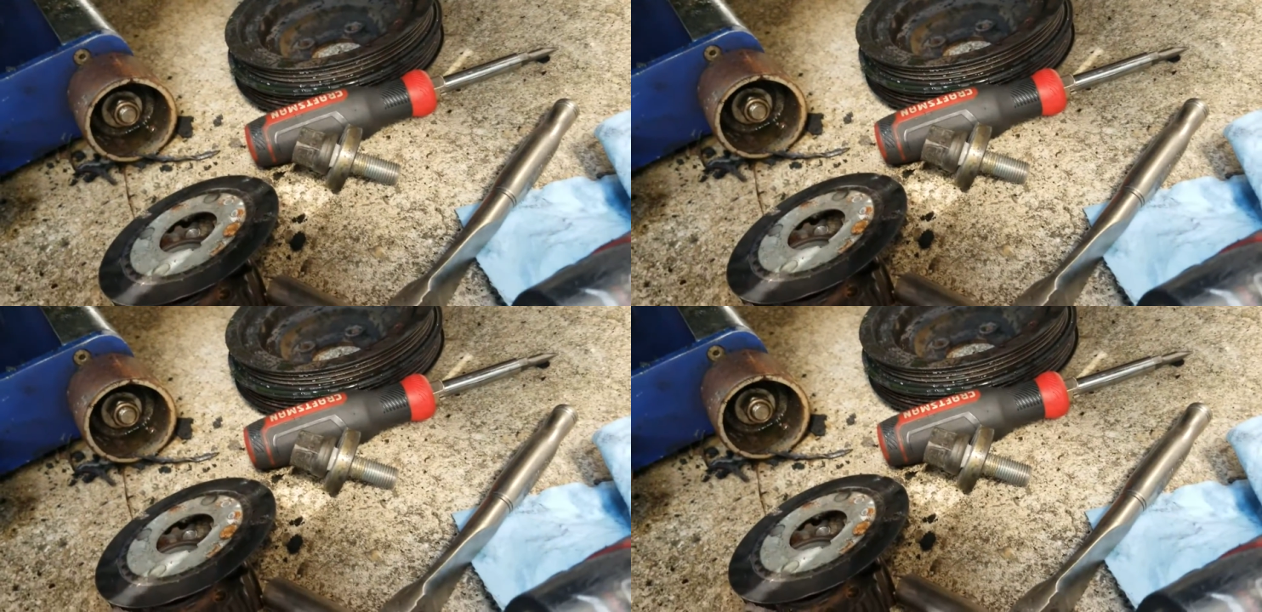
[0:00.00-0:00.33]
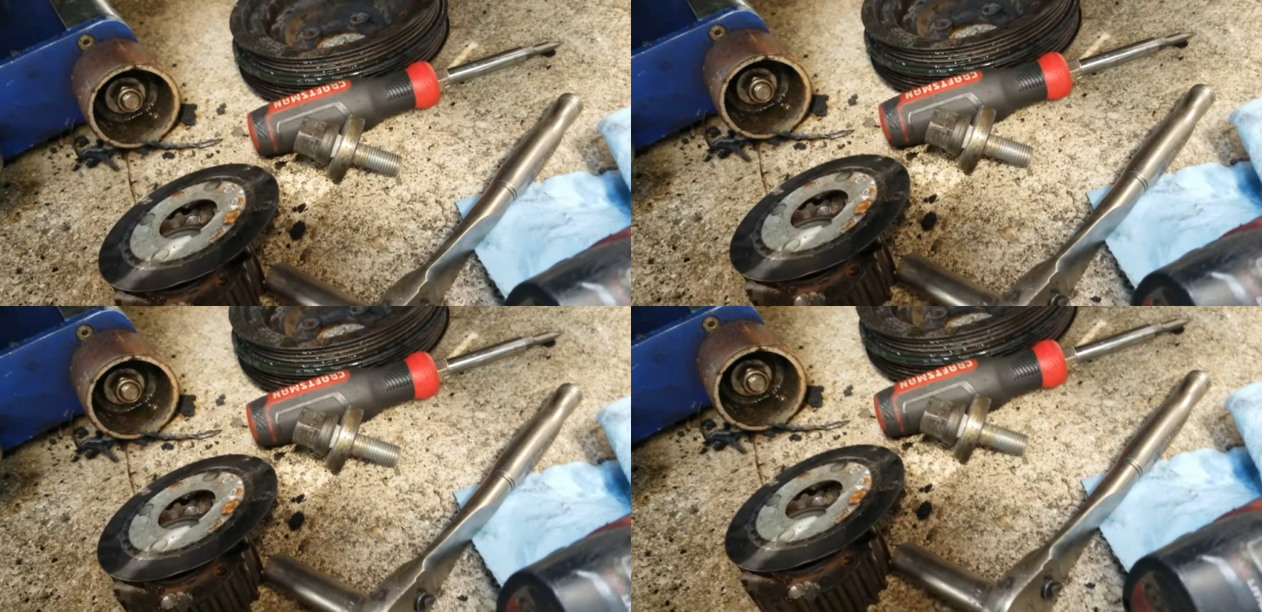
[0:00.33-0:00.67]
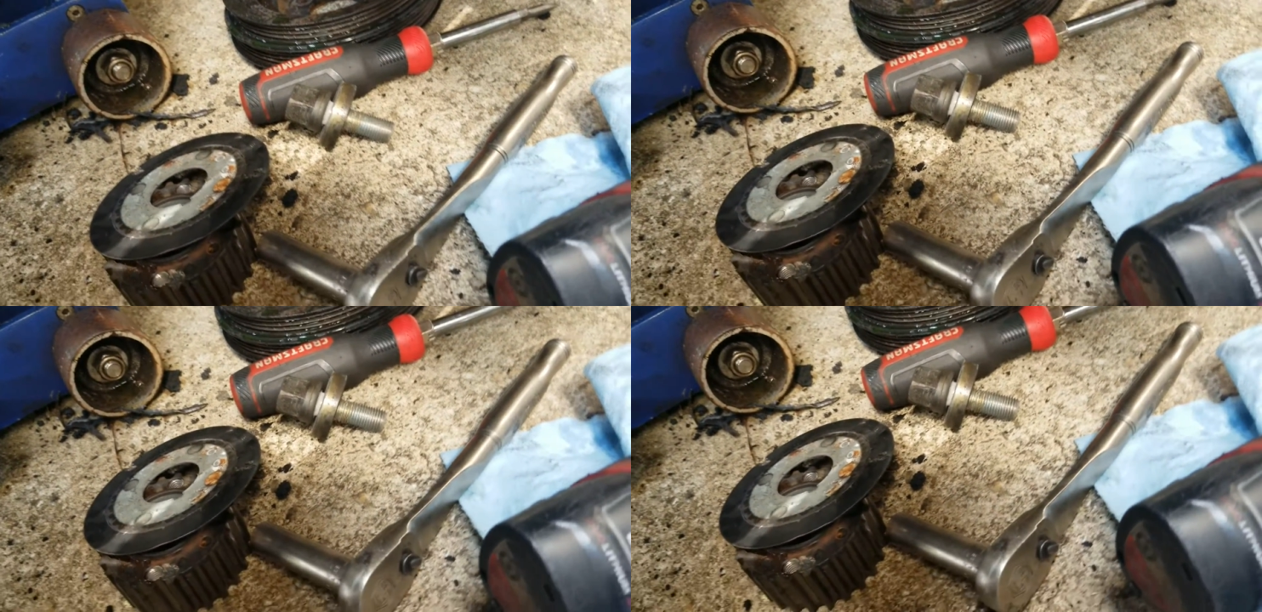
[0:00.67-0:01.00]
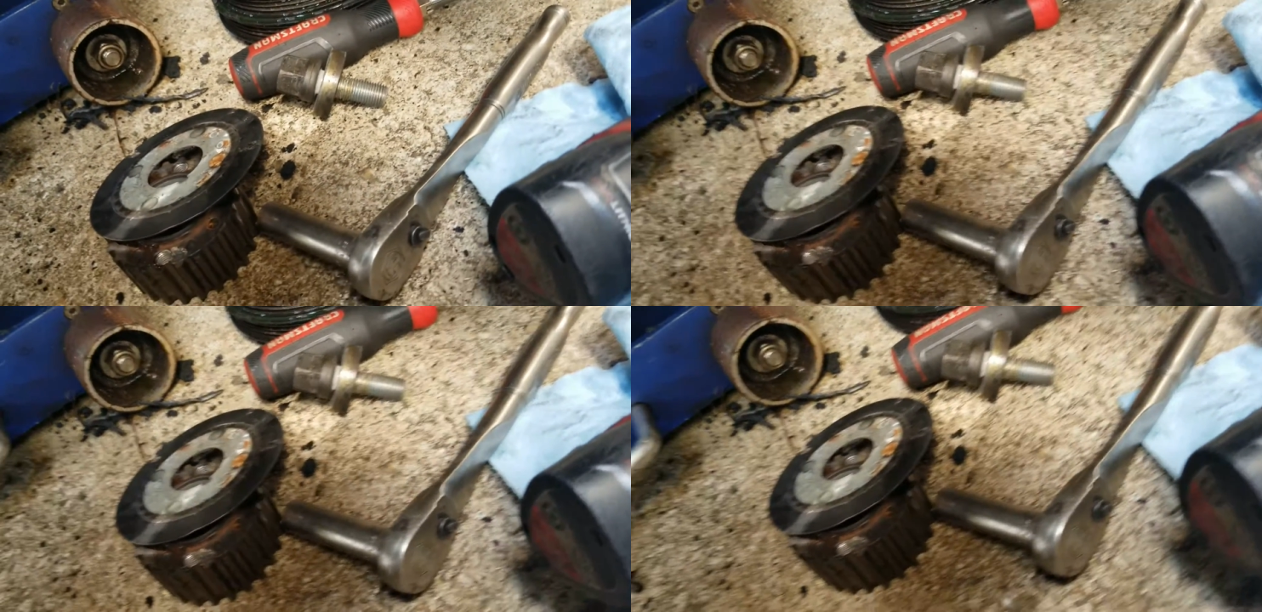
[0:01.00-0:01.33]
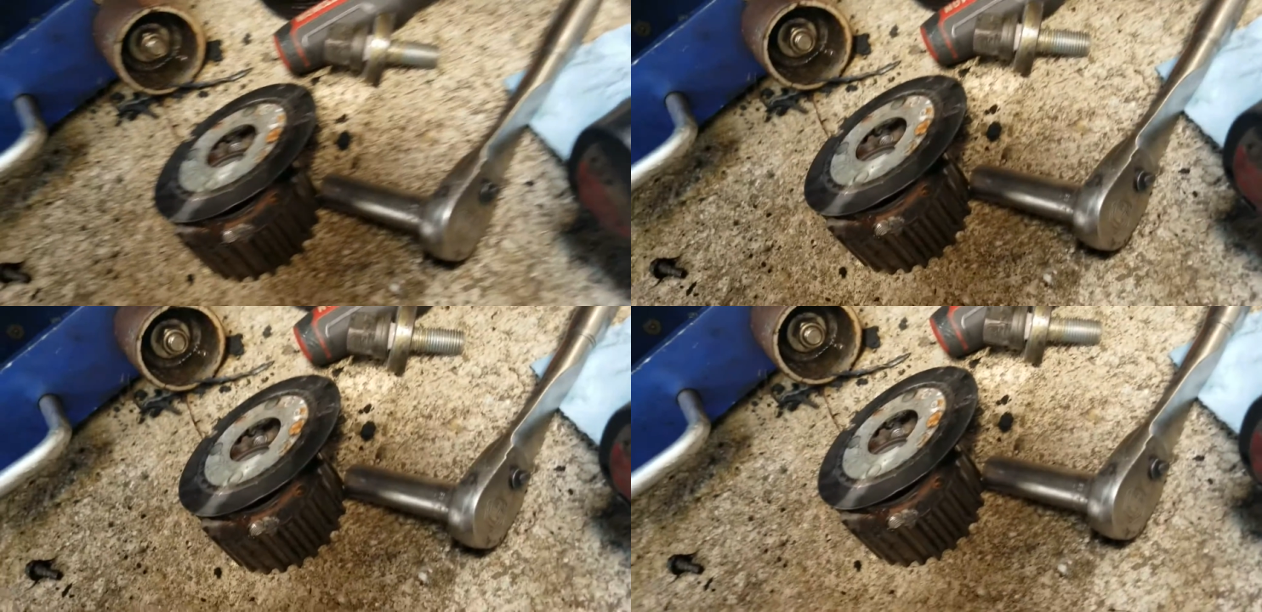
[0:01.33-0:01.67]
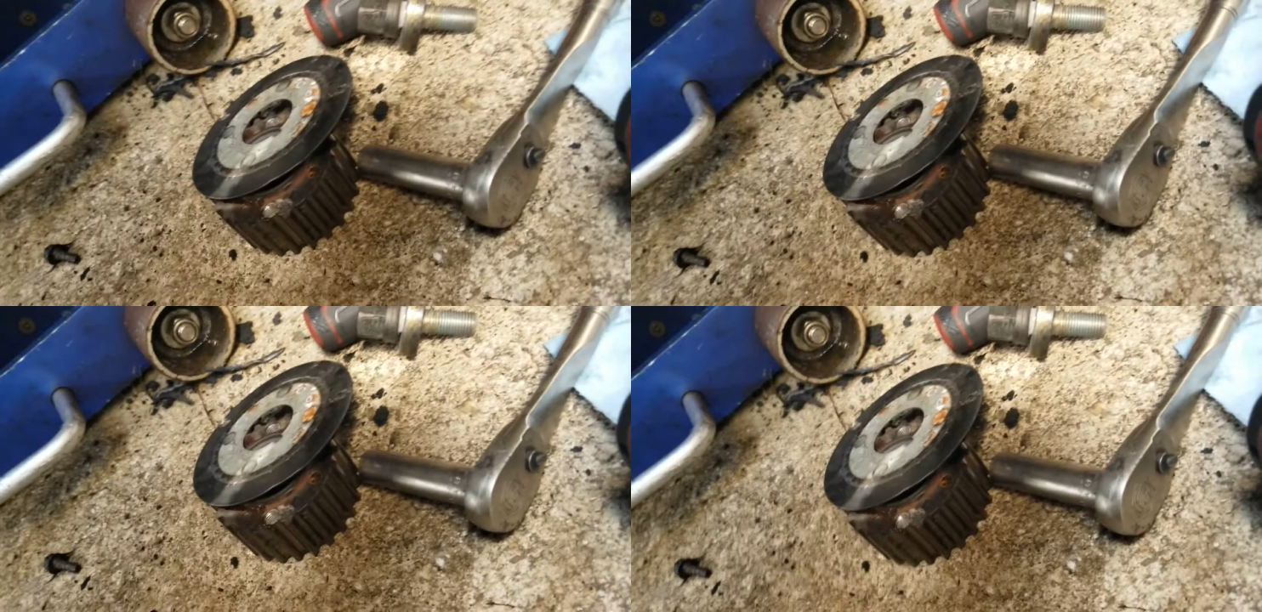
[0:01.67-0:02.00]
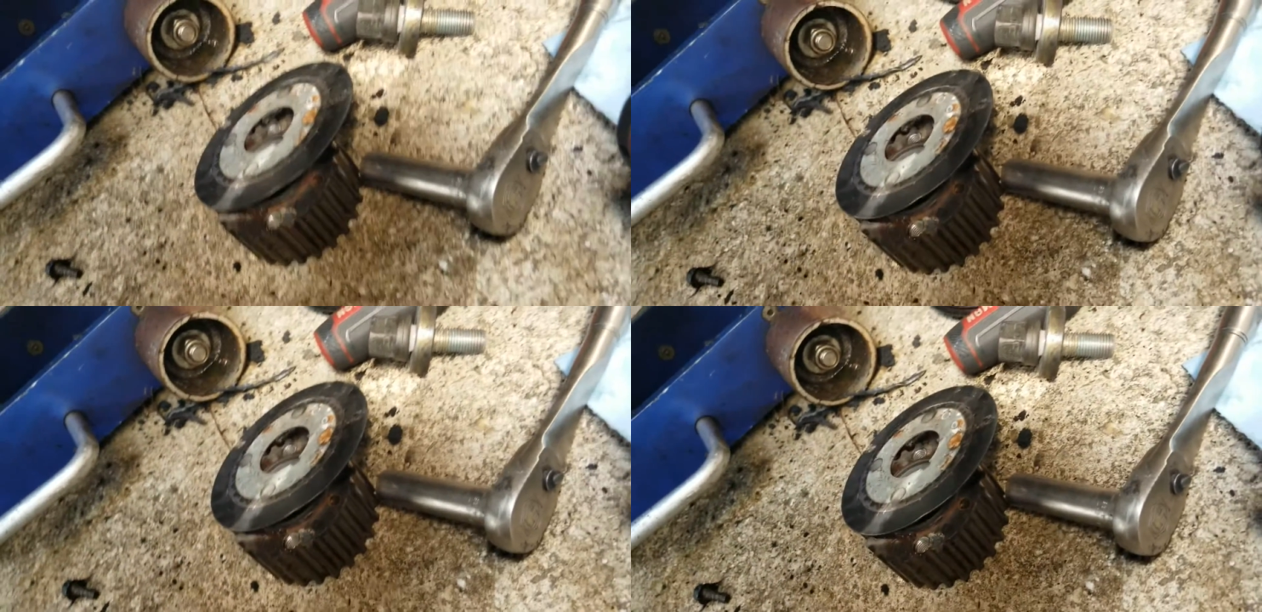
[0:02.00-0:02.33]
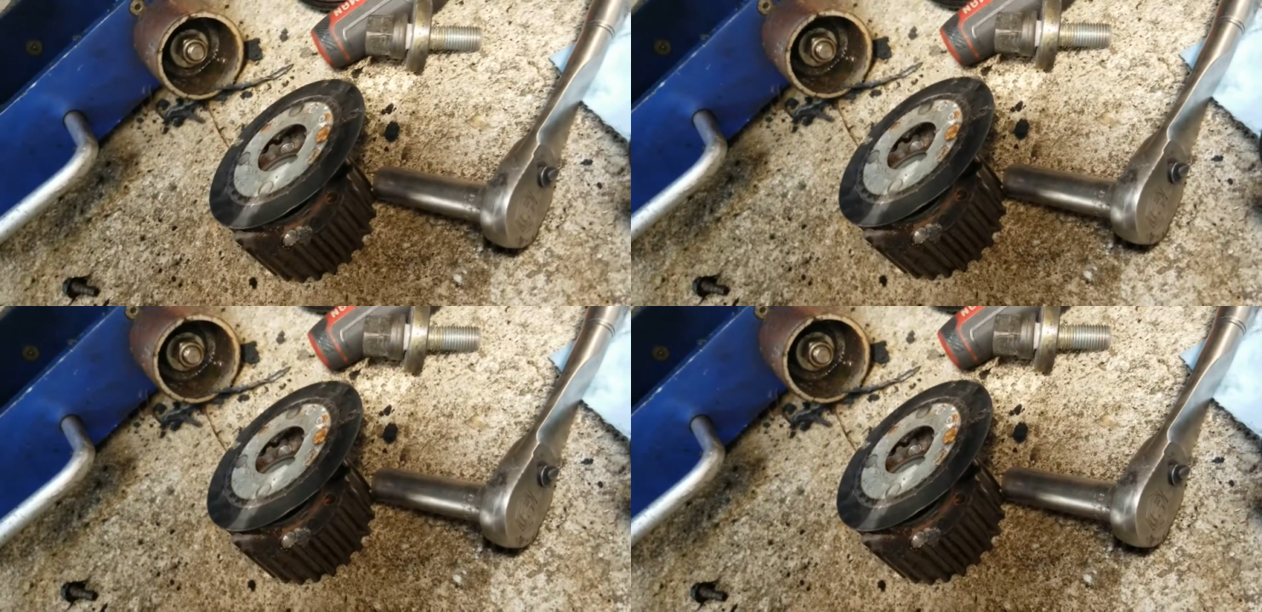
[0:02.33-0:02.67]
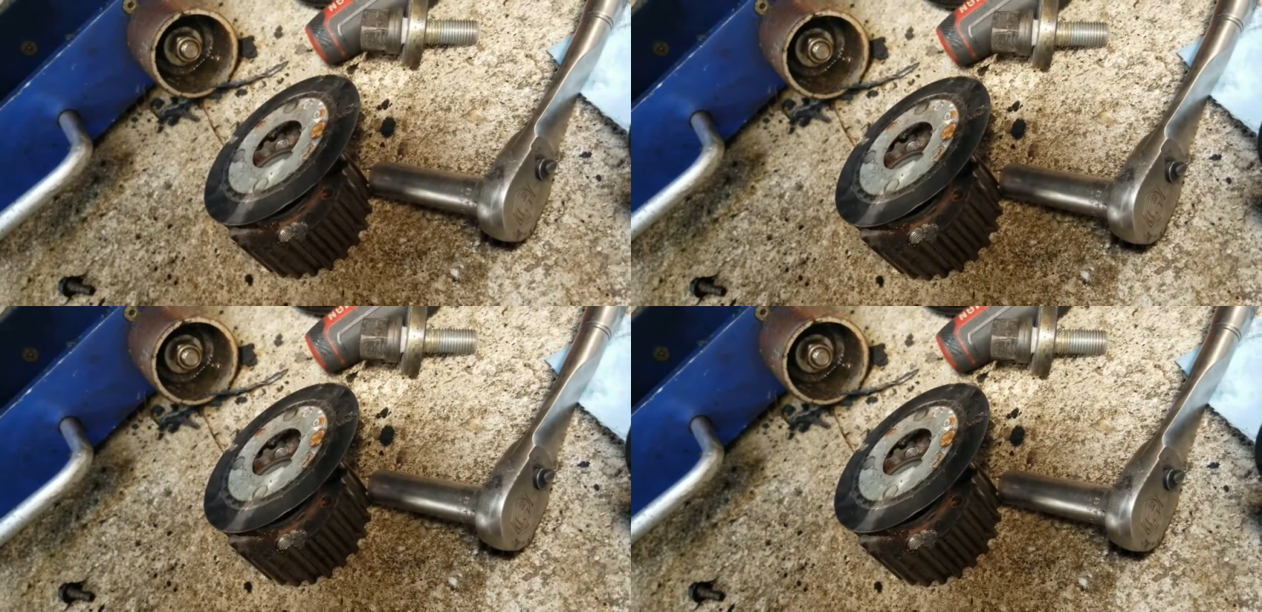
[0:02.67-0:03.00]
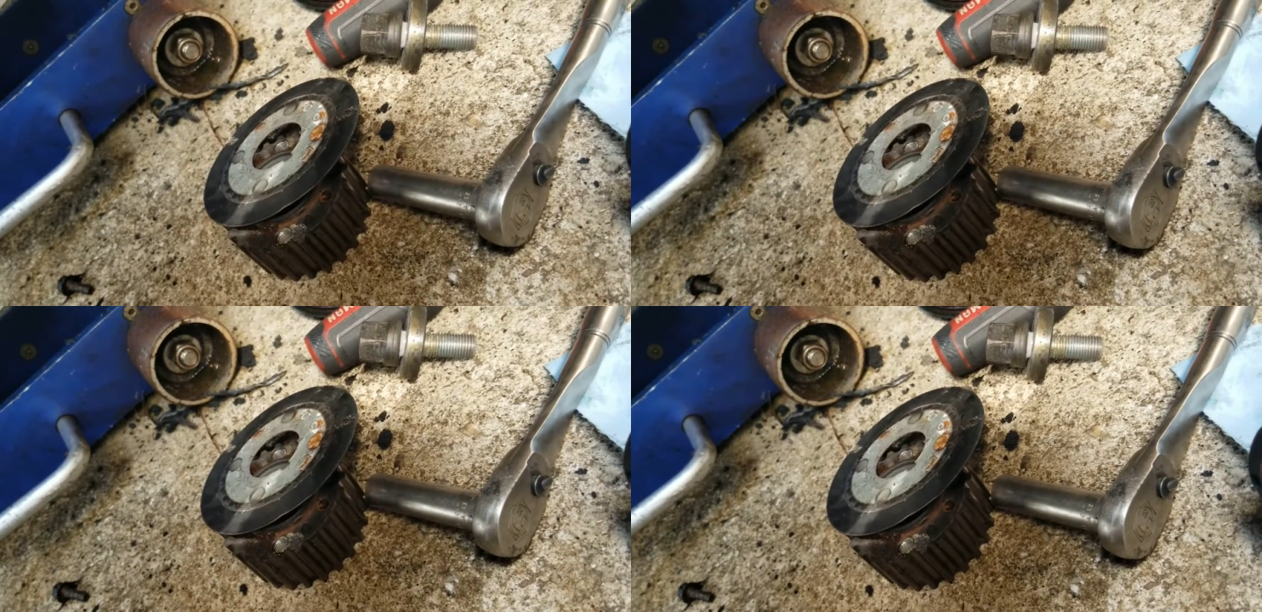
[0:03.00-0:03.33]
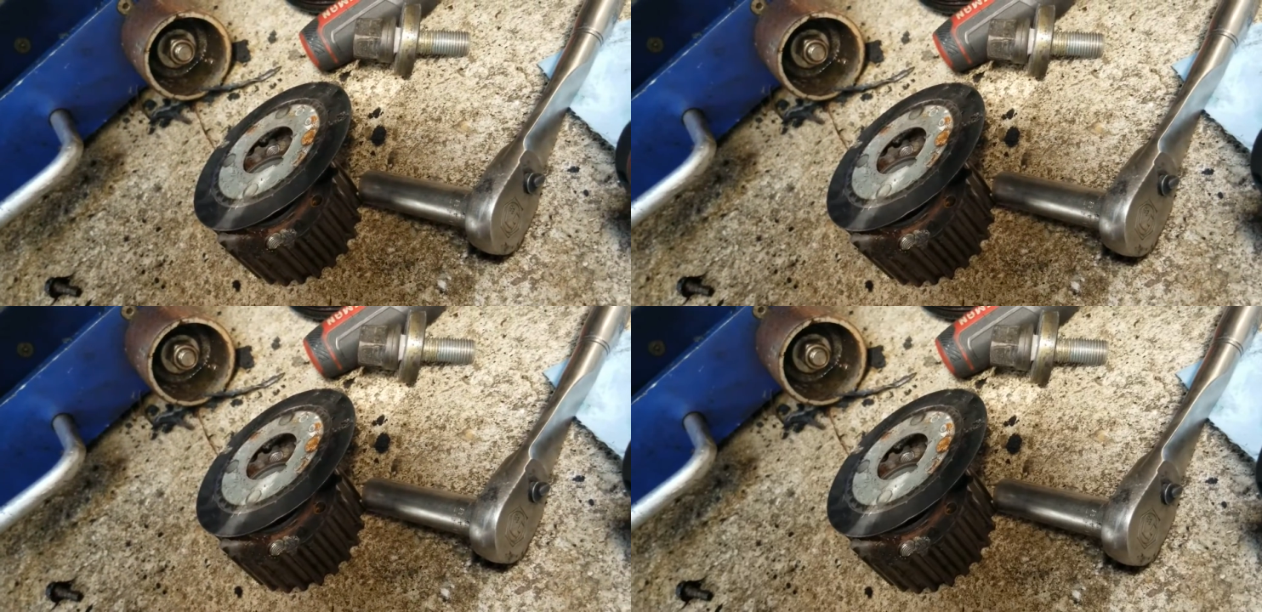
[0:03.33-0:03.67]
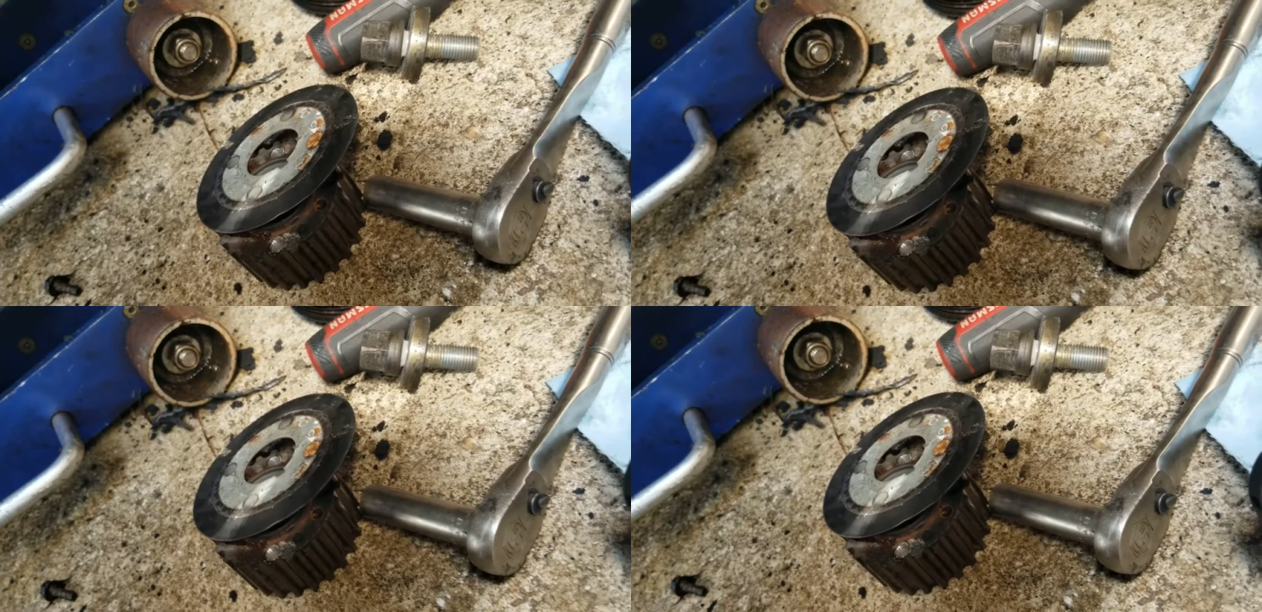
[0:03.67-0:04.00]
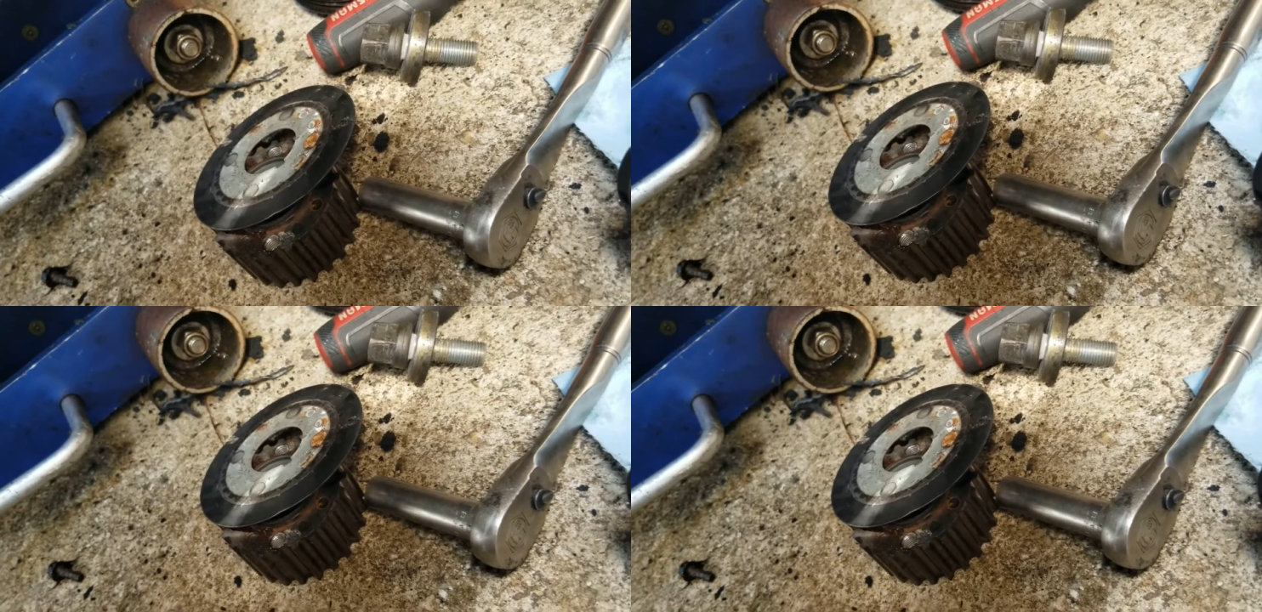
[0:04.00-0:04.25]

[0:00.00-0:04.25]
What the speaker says: [unreadable: no face in view]